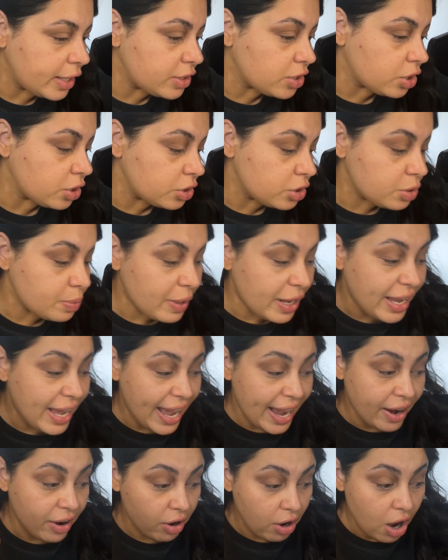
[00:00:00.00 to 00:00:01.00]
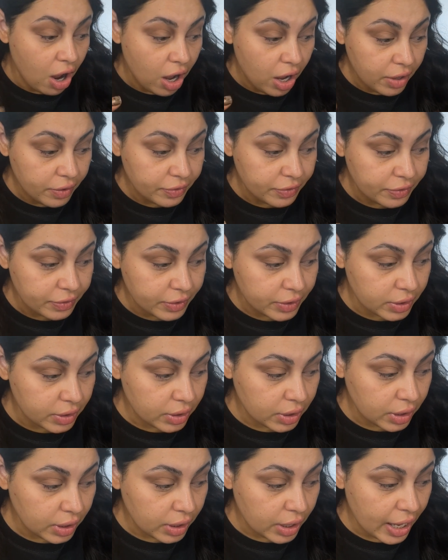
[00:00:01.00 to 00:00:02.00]
I turned my air off
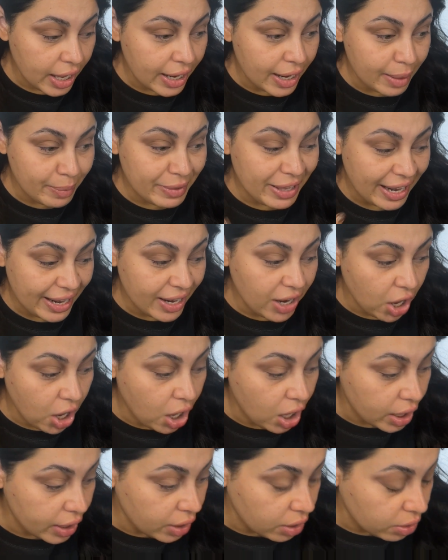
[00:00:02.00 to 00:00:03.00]
and I'm getting hot